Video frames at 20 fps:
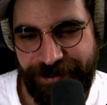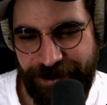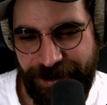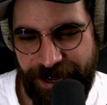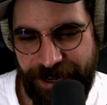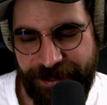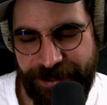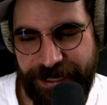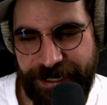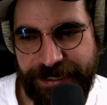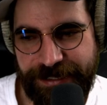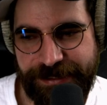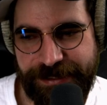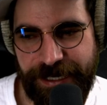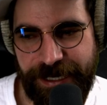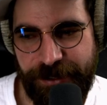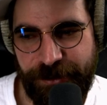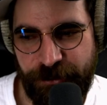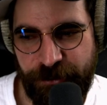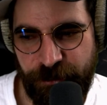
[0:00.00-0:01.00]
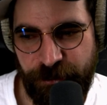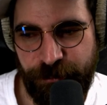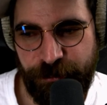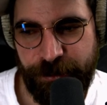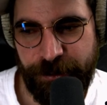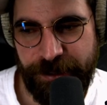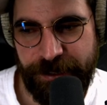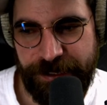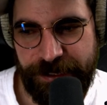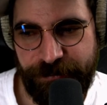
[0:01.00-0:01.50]
At least I do
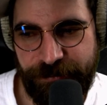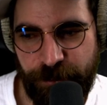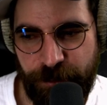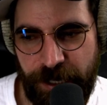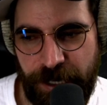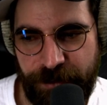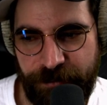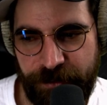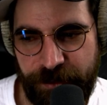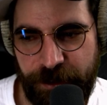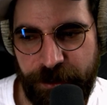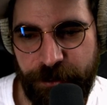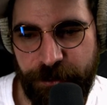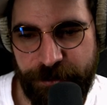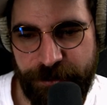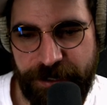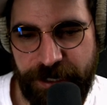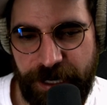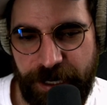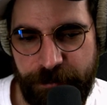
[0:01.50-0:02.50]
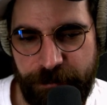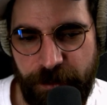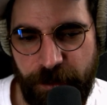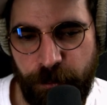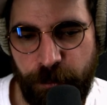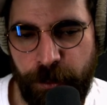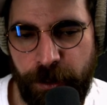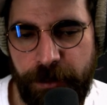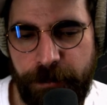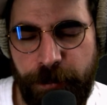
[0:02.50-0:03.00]
believe you're having a good time.
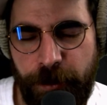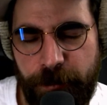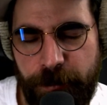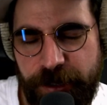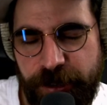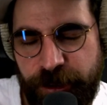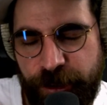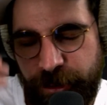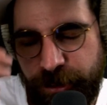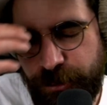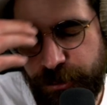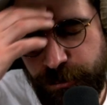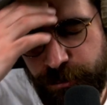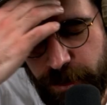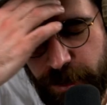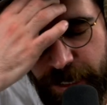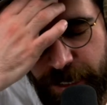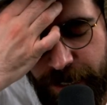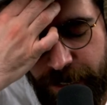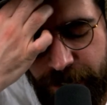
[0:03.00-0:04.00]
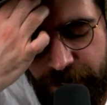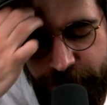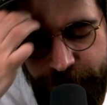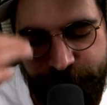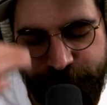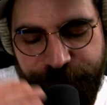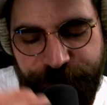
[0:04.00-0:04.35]
We probably should do a...